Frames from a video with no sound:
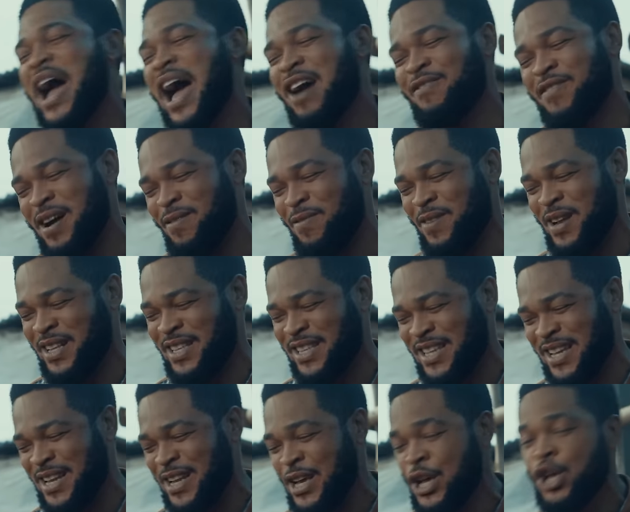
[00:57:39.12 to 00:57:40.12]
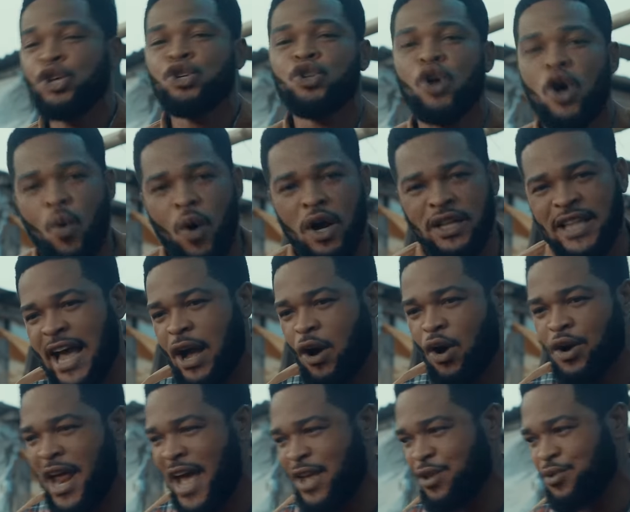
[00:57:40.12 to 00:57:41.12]
have everything. So what I
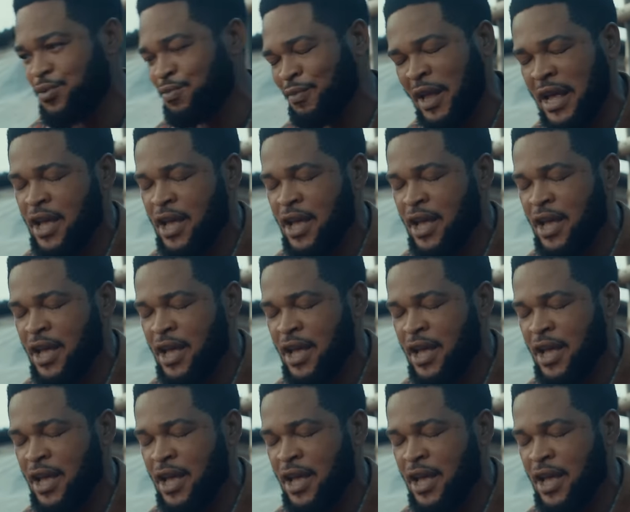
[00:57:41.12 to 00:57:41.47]
order you,